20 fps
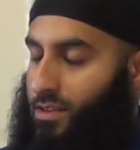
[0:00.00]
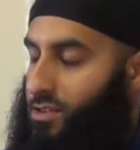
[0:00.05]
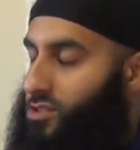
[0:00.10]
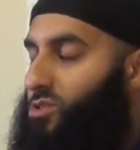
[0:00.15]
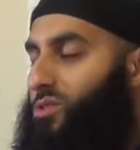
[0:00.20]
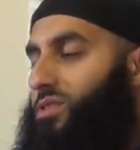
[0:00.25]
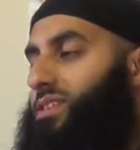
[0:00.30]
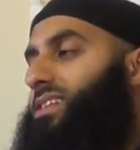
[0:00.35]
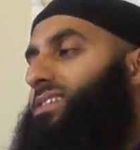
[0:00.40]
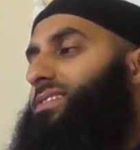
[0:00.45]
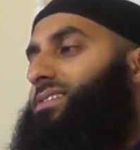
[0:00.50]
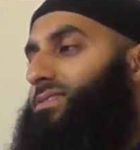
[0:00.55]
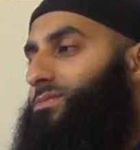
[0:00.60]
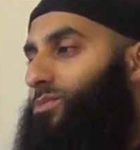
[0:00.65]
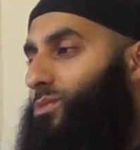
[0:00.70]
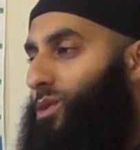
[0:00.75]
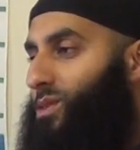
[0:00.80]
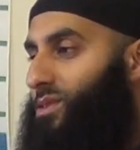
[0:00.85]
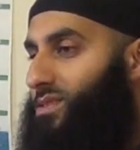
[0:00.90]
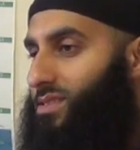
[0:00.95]
So
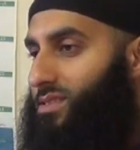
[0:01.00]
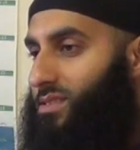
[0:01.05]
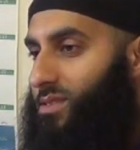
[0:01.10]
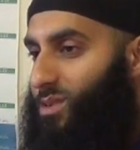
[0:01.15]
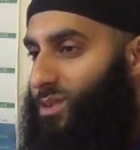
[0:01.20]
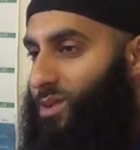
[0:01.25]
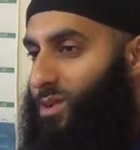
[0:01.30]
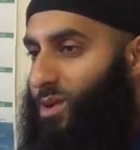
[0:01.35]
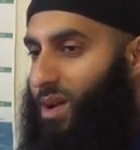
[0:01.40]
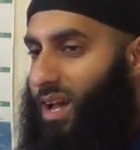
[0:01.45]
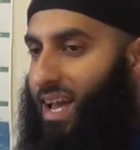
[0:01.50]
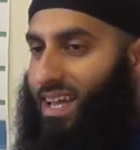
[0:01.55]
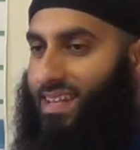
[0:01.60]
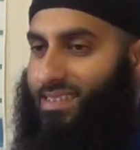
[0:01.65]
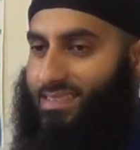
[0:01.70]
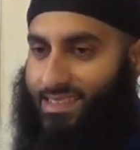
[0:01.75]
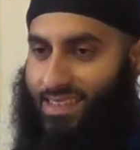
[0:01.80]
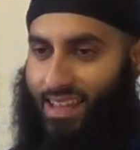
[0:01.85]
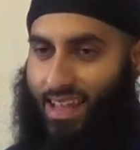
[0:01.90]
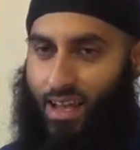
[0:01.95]
this was
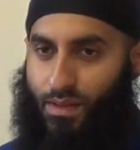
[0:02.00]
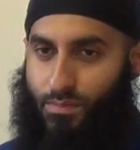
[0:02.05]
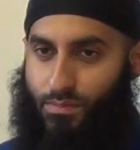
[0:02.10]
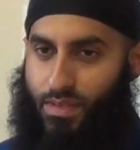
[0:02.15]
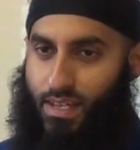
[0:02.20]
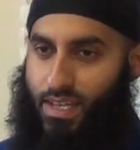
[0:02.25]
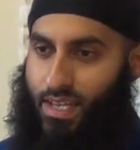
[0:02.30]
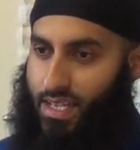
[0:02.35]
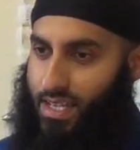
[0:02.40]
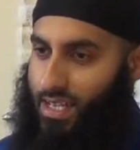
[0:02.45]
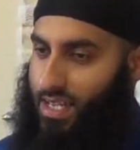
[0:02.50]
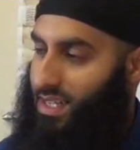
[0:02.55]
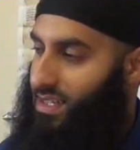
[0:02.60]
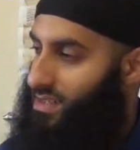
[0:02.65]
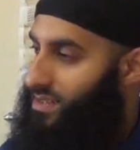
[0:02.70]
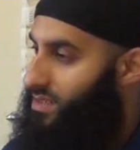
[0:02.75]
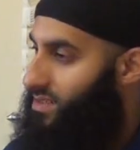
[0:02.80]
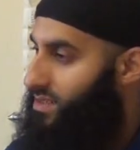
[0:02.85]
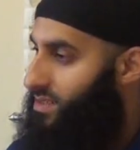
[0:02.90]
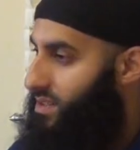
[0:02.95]
Islam in
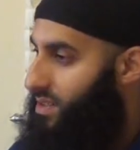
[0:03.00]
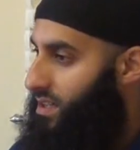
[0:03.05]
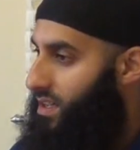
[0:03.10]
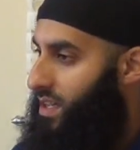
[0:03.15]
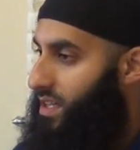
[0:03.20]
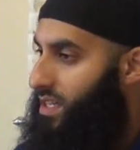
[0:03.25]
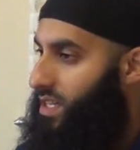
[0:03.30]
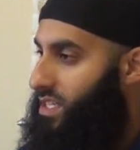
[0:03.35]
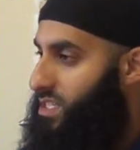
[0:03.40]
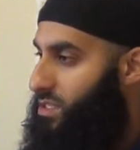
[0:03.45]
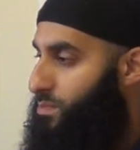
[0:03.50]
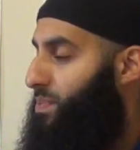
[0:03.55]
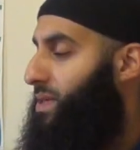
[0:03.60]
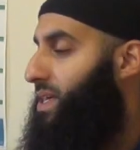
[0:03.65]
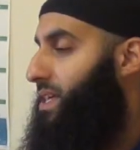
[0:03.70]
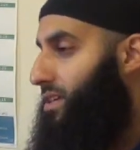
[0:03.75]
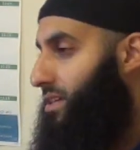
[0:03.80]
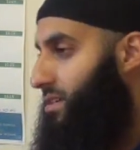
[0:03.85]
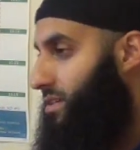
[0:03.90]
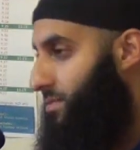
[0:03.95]
its in its
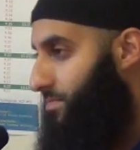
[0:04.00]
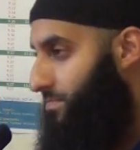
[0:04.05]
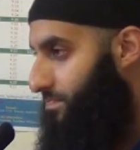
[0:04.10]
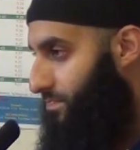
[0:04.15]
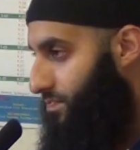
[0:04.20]
peak.